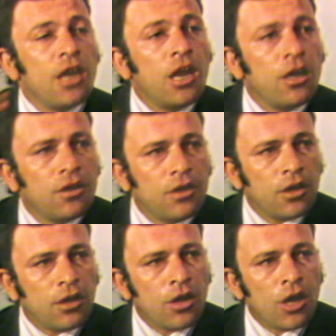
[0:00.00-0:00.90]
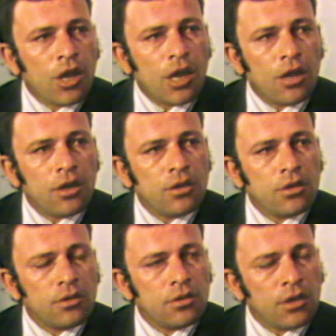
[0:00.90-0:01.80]
way we would have described it, Mr.
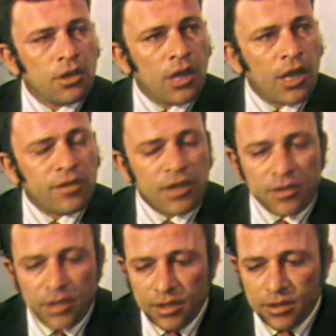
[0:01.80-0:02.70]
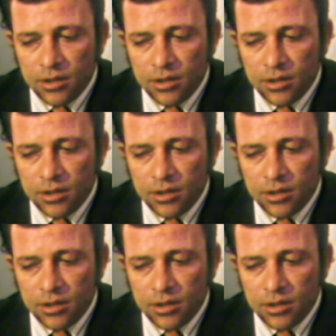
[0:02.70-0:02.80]
Sampson. And it is